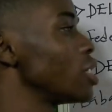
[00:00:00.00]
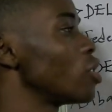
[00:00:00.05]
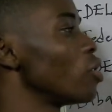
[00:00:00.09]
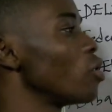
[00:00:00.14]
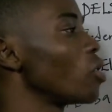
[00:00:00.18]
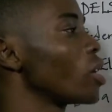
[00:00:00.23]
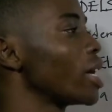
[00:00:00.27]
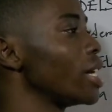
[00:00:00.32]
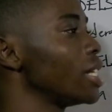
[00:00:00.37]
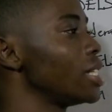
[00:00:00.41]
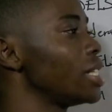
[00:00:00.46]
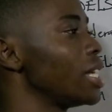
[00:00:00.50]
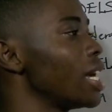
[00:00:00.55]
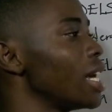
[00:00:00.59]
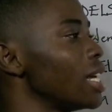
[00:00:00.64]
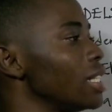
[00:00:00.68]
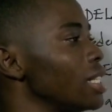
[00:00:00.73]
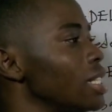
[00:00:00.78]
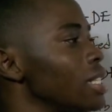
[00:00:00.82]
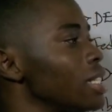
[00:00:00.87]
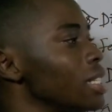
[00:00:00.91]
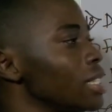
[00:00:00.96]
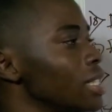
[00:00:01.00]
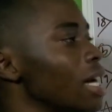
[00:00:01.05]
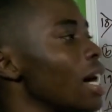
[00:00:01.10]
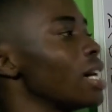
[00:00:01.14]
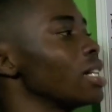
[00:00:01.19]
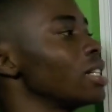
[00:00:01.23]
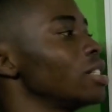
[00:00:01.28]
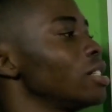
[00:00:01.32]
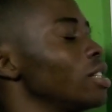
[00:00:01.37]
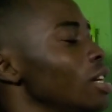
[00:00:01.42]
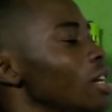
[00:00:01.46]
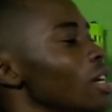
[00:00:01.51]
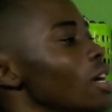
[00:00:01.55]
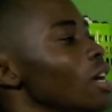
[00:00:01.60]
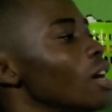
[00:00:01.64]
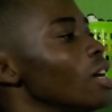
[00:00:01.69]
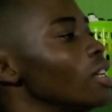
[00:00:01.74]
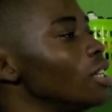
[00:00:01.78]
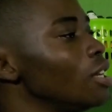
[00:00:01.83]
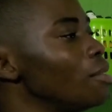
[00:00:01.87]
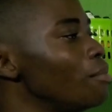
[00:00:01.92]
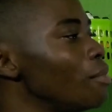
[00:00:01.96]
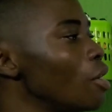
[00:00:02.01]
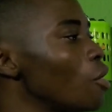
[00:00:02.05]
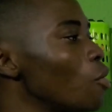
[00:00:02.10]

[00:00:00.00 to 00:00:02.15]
is located in dash. The